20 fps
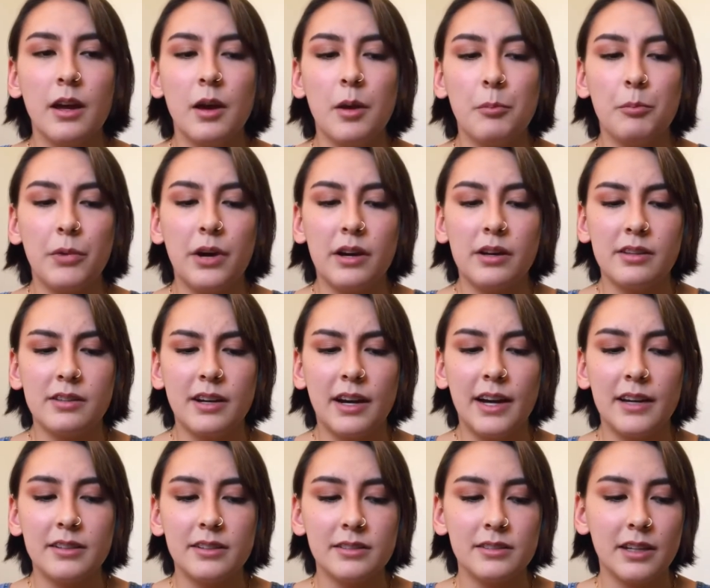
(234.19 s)
but I
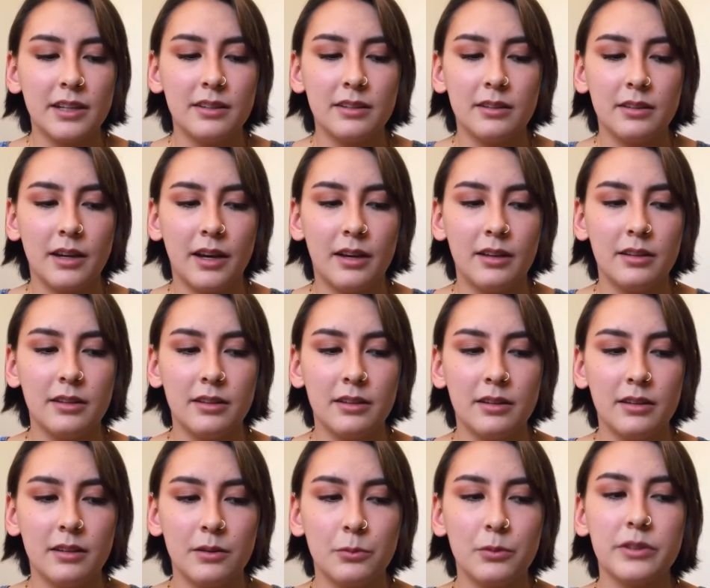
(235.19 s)
decided that
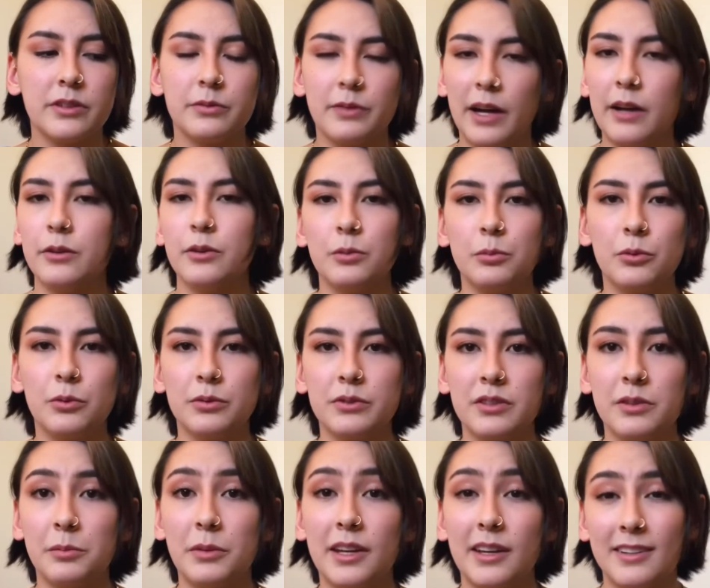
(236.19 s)
it was valuable to
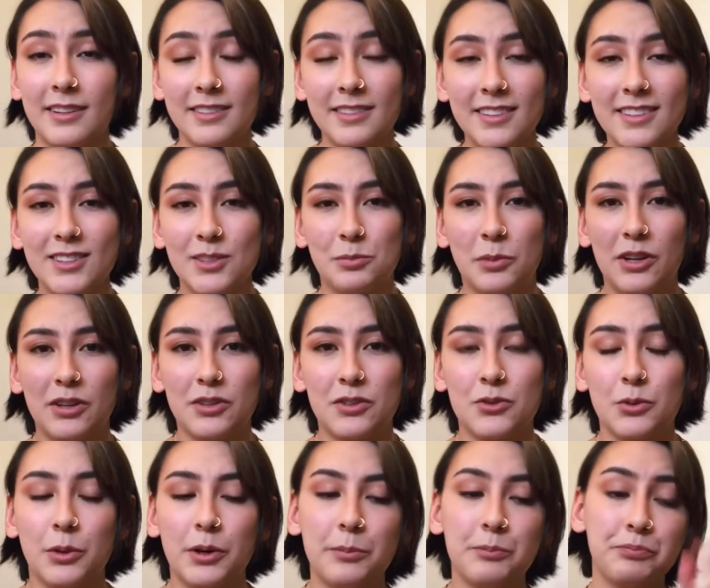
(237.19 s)
me and it does spark joy.